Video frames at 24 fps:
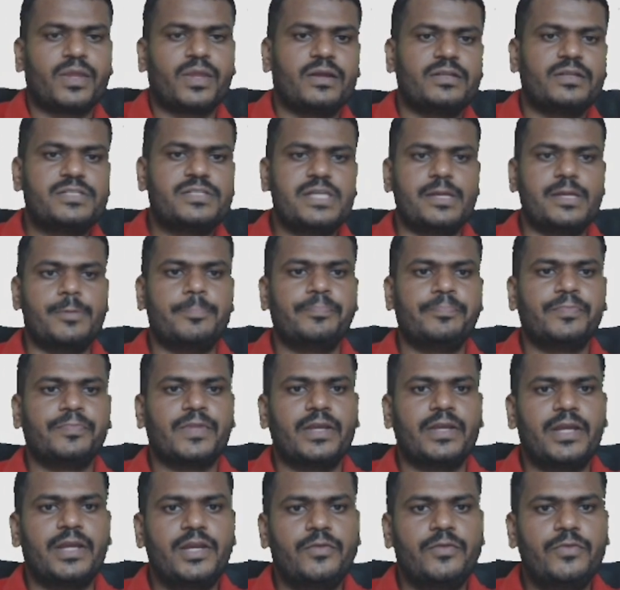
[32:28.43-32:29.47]
See,
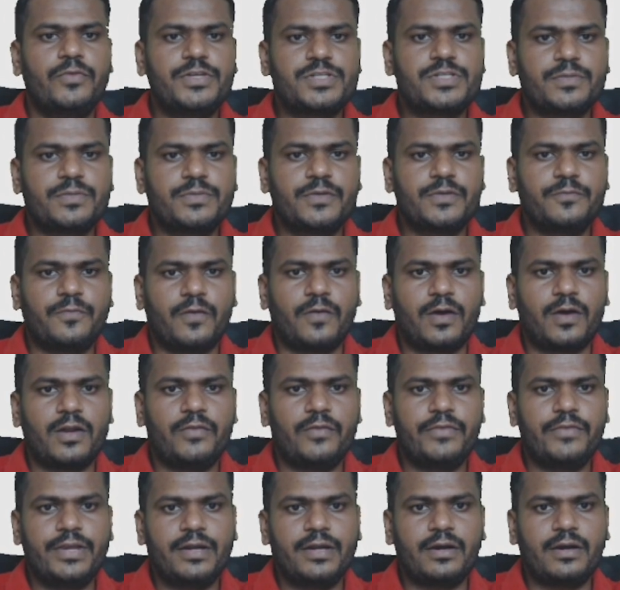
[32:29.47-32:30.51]
in which of the
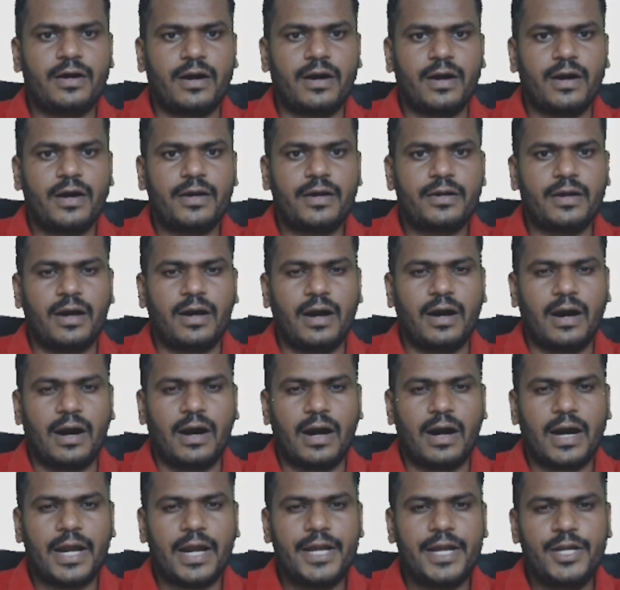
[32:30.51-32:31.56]
following are
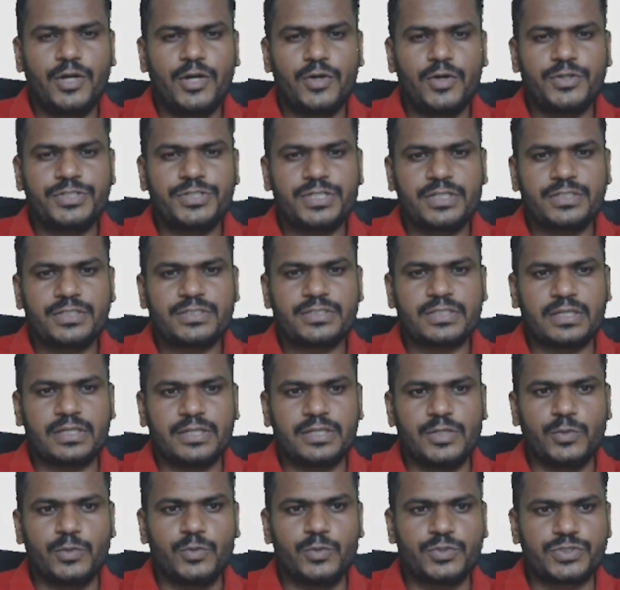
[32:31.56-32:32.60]
hydrogels
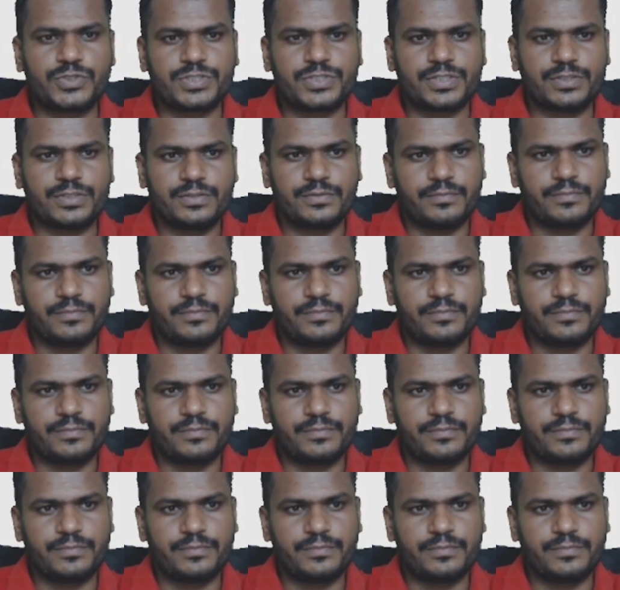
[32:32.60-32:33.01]
used?